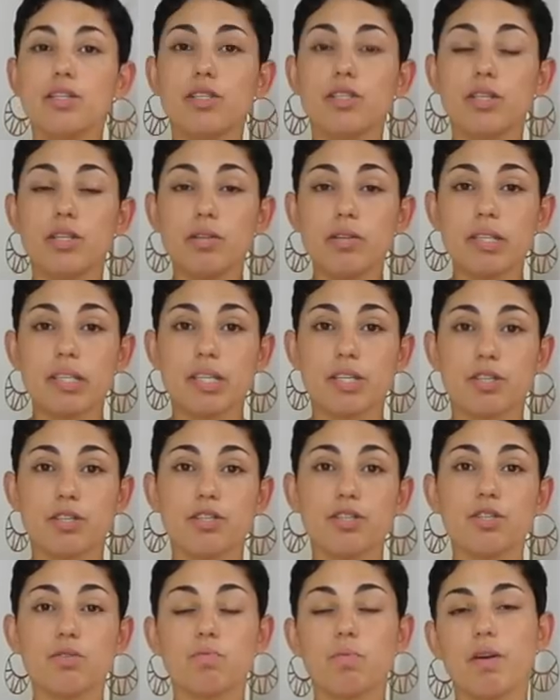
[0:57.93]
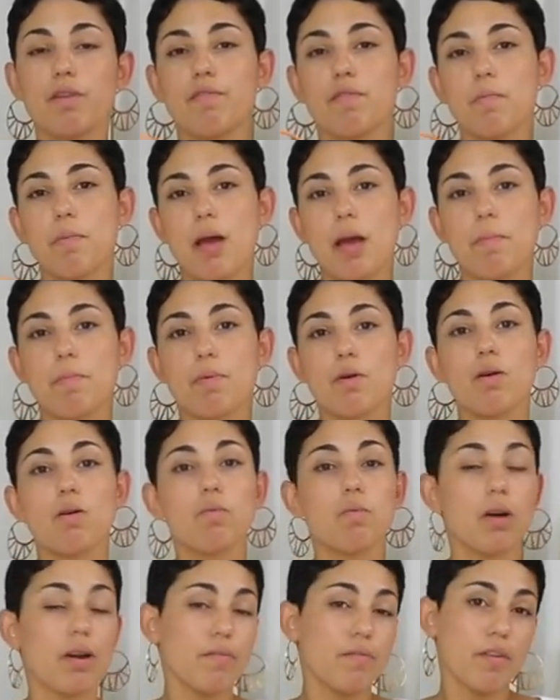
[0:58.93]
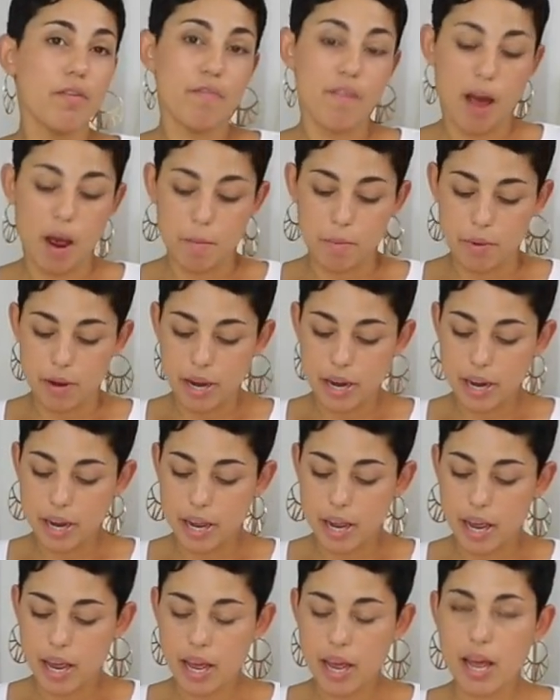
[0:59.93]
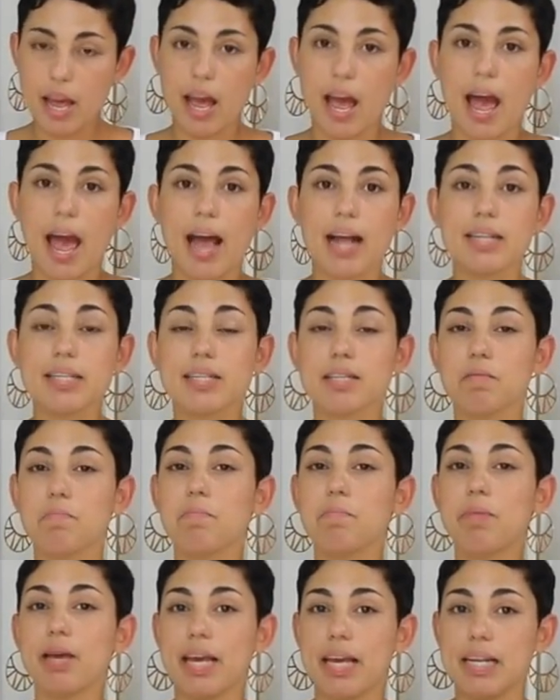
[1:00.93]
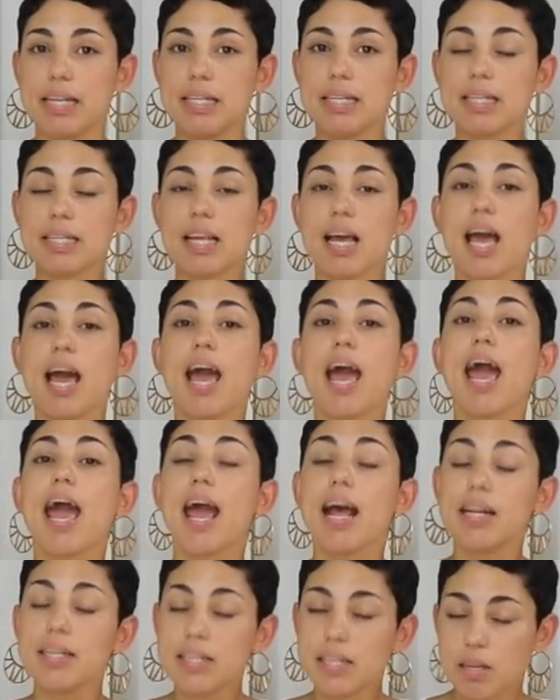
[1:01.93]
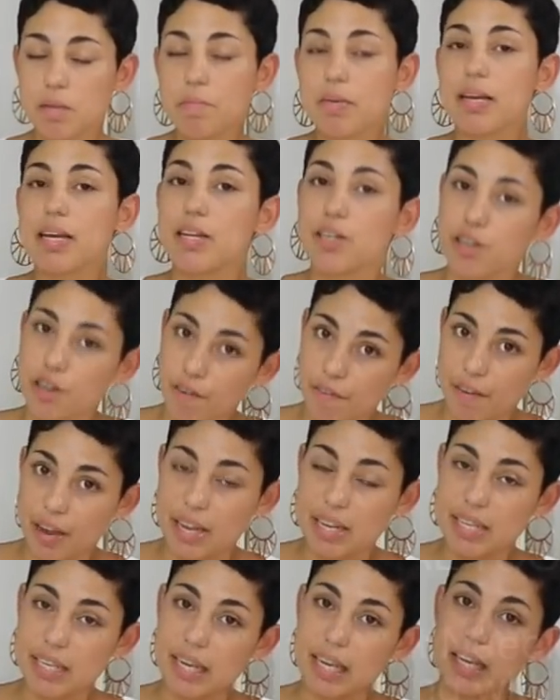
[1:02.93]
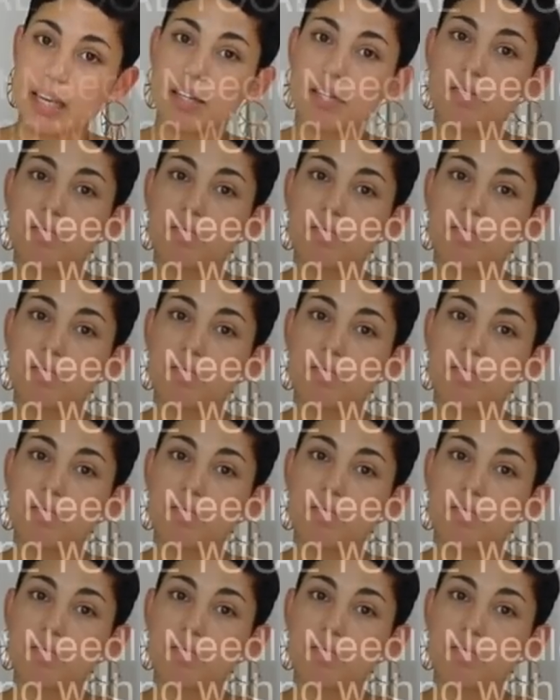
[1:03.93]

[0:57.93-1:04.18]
Two scissors, one for paper, one for fabric, and some pins and some interfacing.